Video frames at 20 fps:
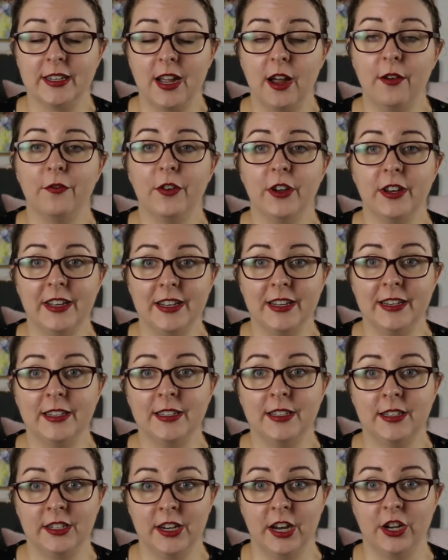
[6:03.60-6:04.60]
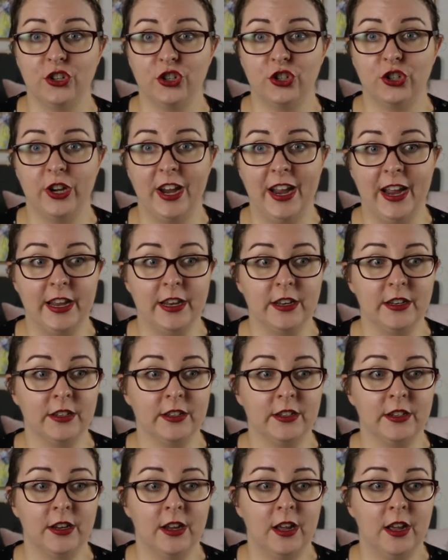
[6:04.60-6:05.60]
comfort is touch
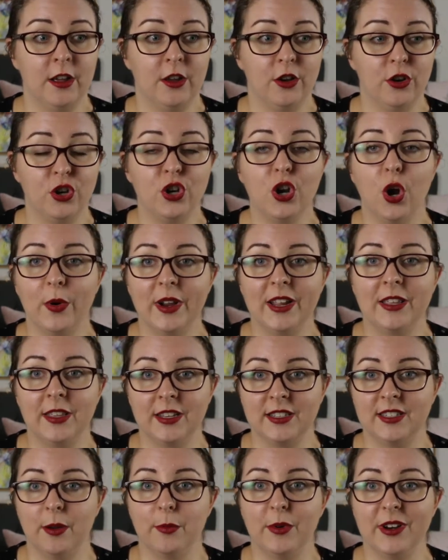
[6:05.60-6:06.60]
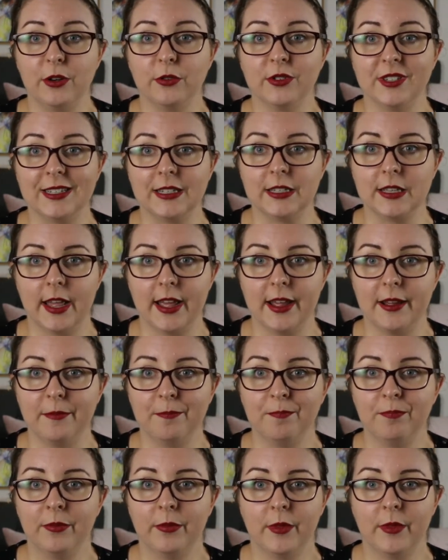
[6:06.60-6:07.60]
and knowing that someone else is there.
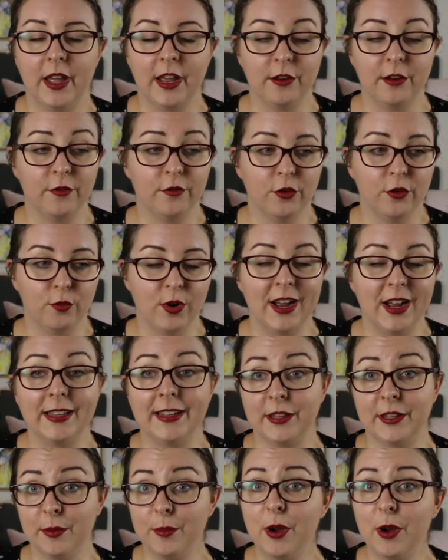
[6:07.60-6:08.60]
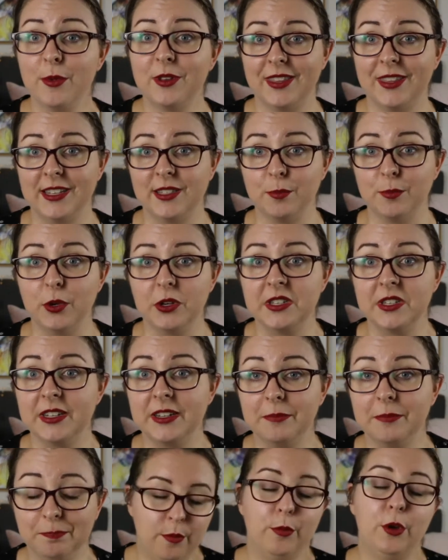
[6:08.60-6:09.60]
And for Riley at the moment, that's
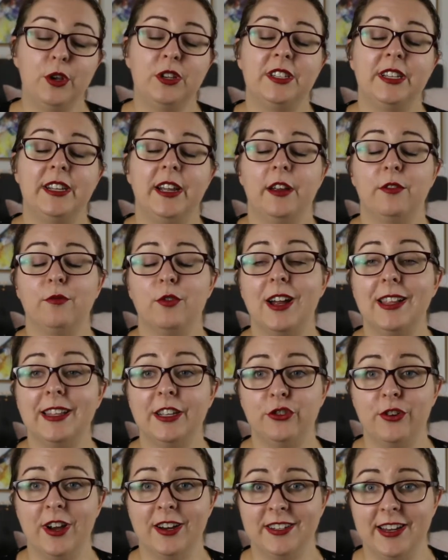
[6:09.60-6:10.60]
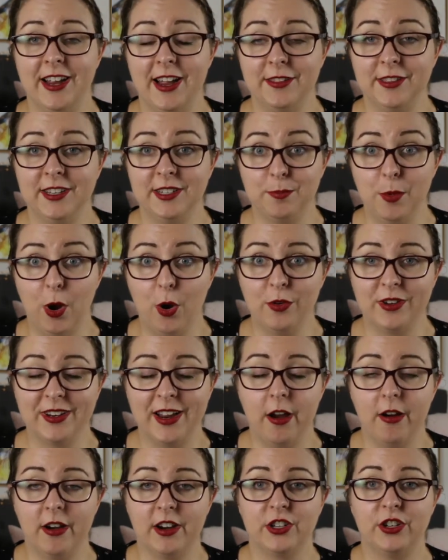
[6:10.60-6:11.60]
Mercy. Mercy and Riley track down this Bowen
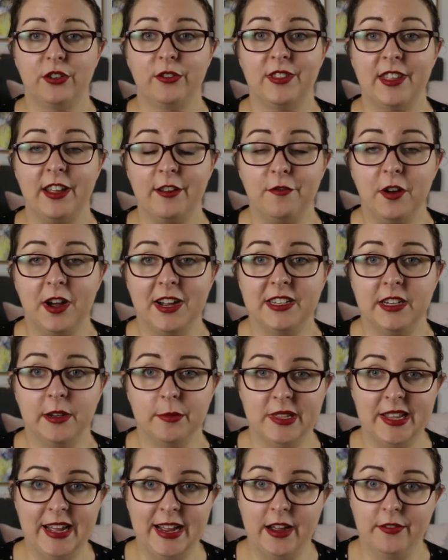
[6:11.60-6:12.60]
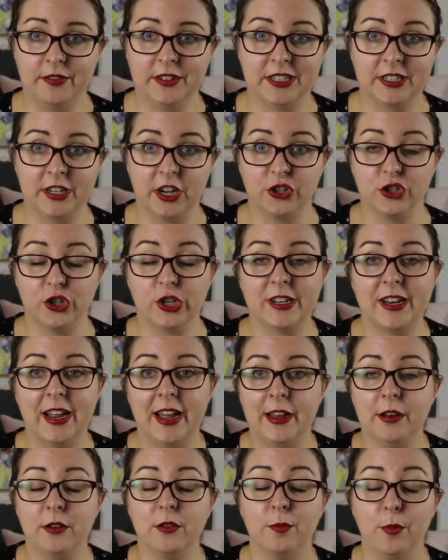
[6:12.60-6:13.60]
character and they find him and they have a discussion,
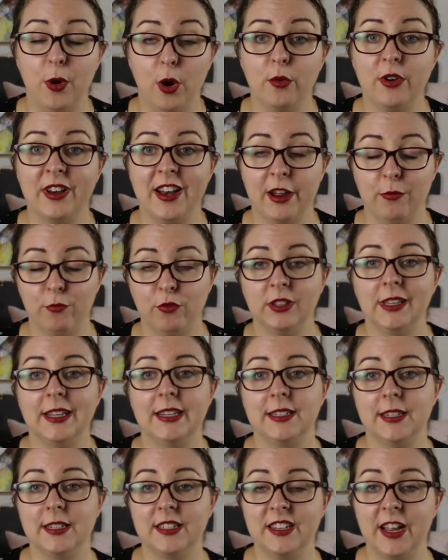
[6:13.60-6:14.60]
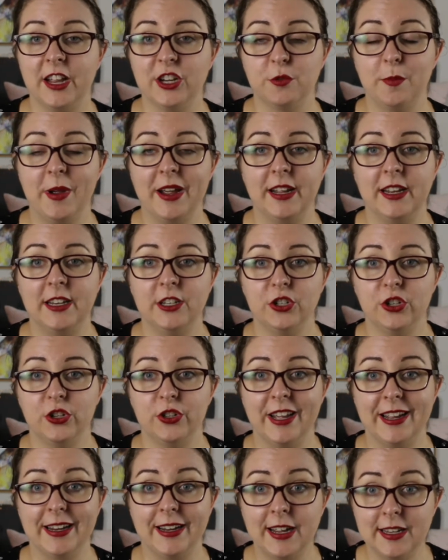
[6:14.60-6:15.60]
and Bowen releases Nash back into
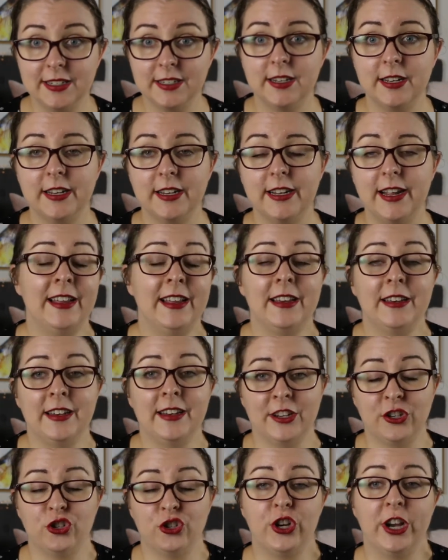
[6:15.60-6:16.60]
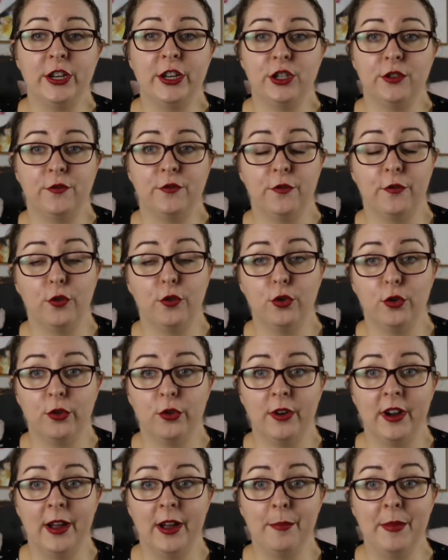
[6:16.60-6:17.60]
their custody in exchange
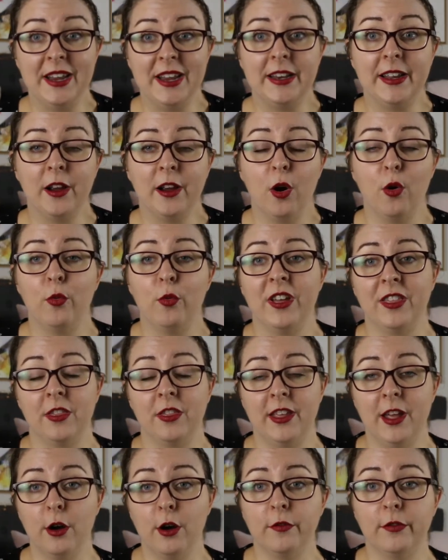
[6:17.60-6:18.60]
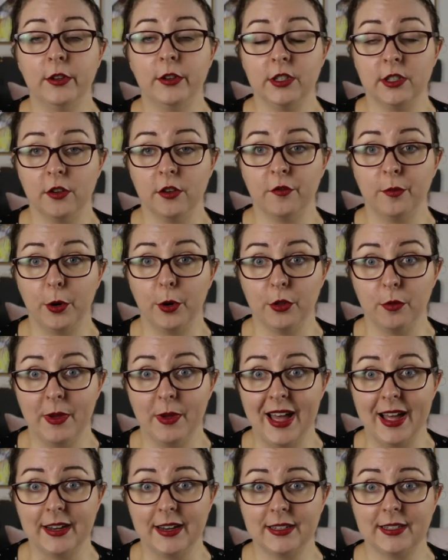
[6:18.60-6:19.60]
for a meeting with the alphas of both
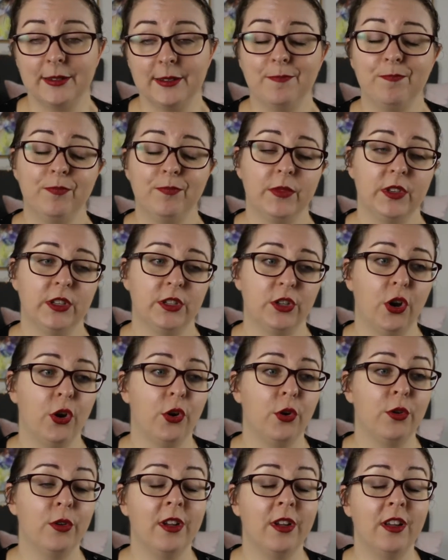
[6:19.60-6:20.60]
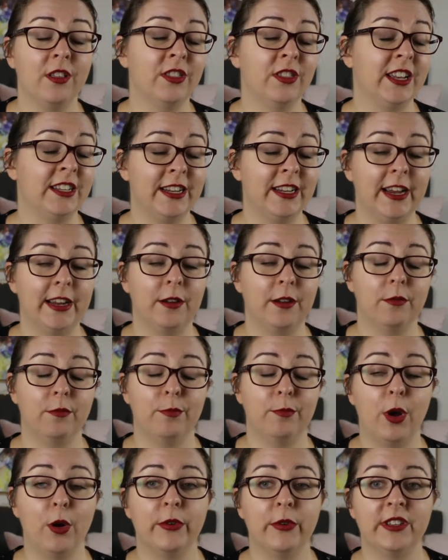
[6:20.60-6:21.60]
packs. So they take
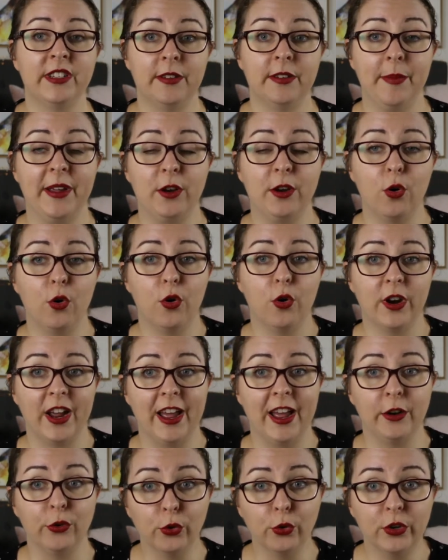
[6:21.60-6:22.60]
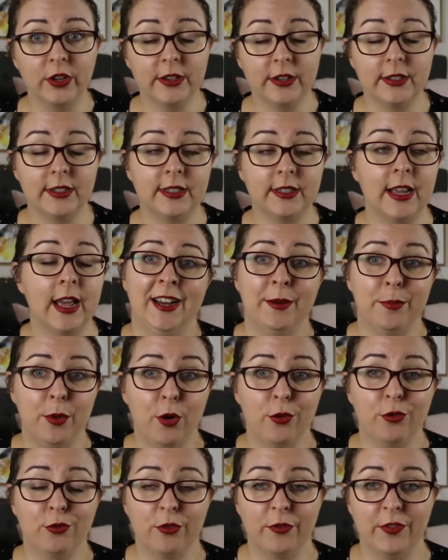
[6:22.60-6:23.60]
Bowen to meet Hawk and Lucas, and
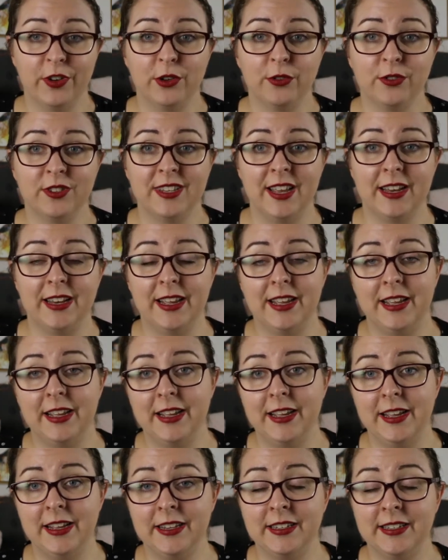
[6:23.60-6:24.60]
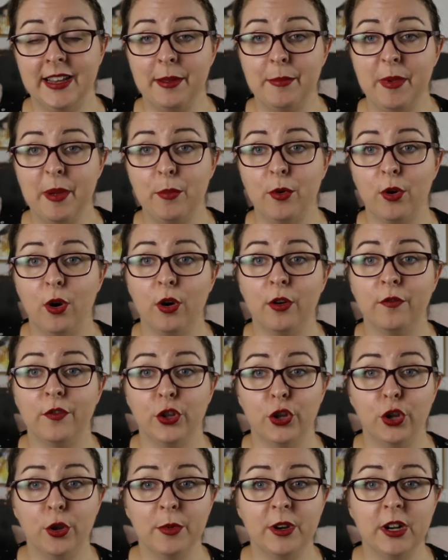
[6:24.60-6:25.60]
Bowen reveals that he is a member of the
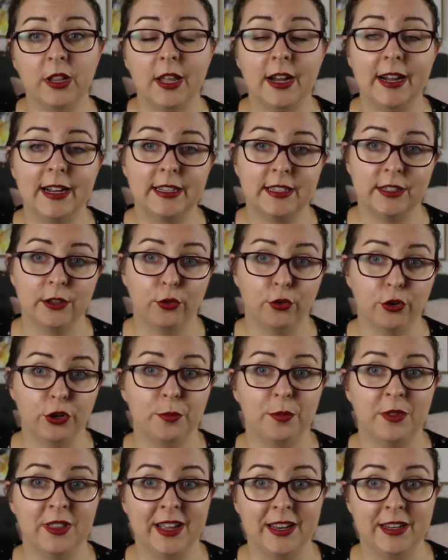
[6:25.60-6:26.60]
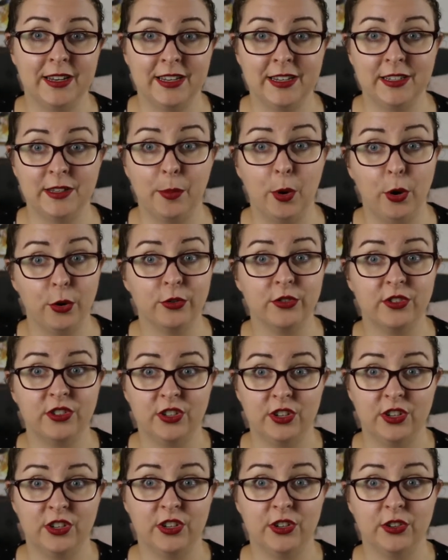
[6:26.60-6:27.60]
Human Alliance, a group that is
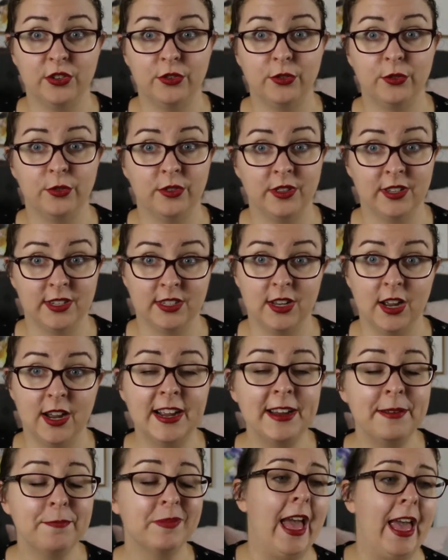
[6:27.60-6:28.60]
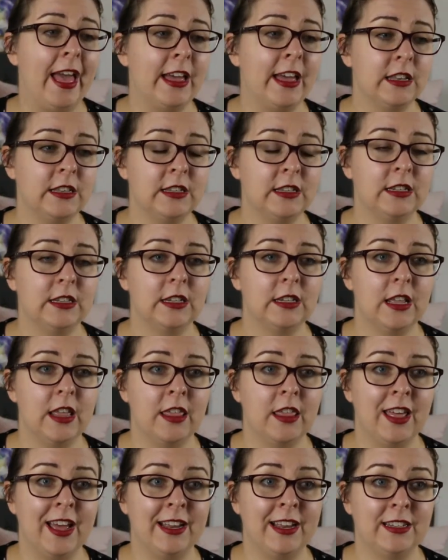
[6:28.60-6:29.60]
opposed to the Psy, and
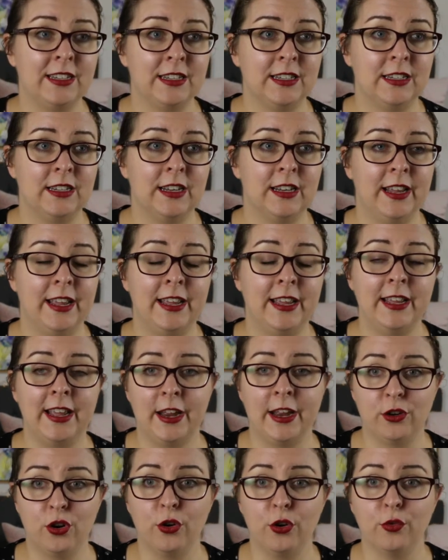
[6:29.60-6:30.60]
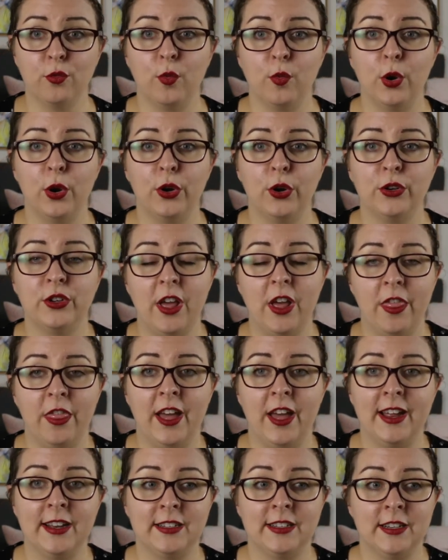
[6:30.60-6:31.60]
that he had gotten word
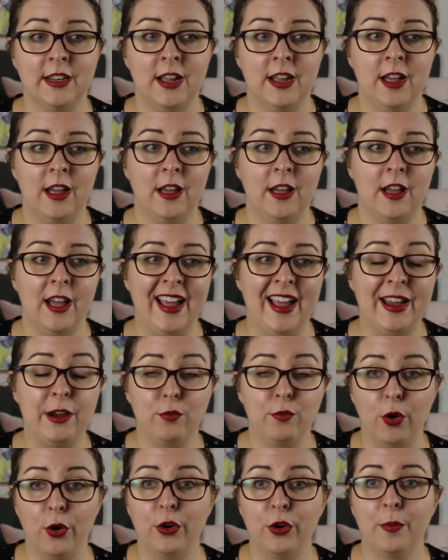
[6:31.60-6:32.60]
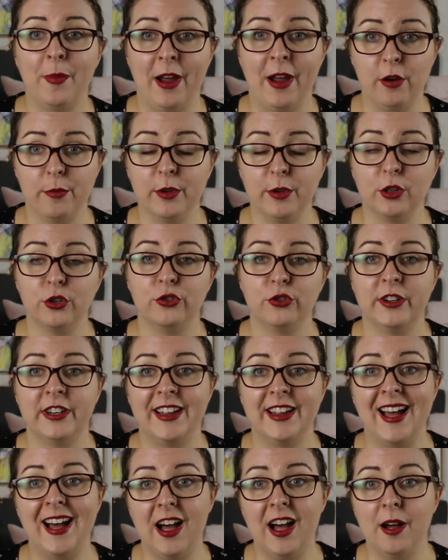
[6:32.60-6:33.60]
that a rogue
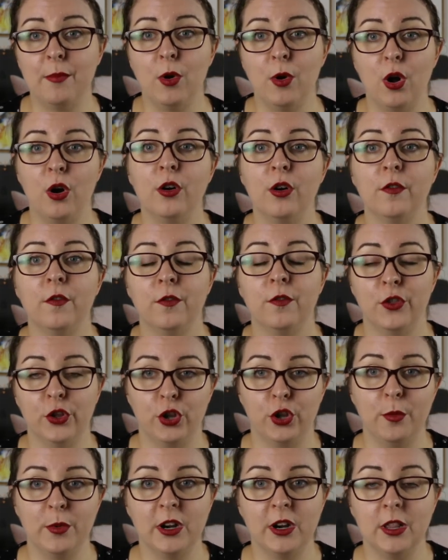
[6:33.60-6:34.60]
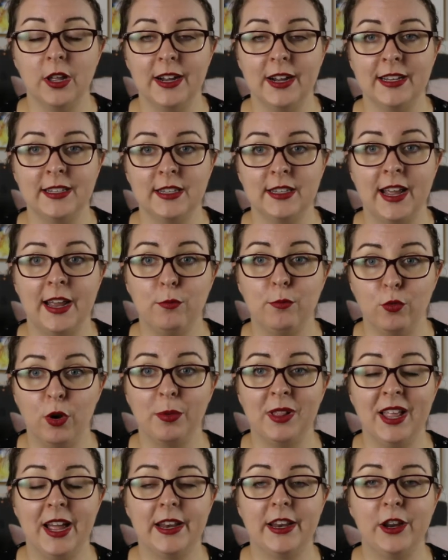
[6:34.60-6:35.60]
paramilitary arm of the Human Alliance were
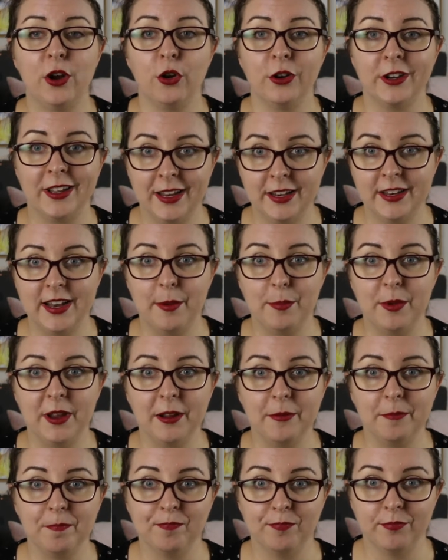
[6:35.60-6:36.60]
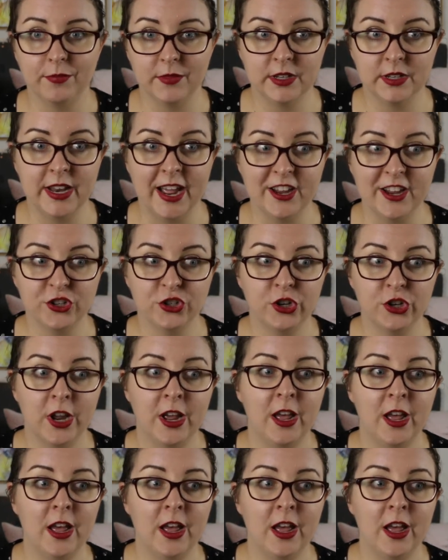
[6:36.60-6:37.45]
planning on kidnapping Nash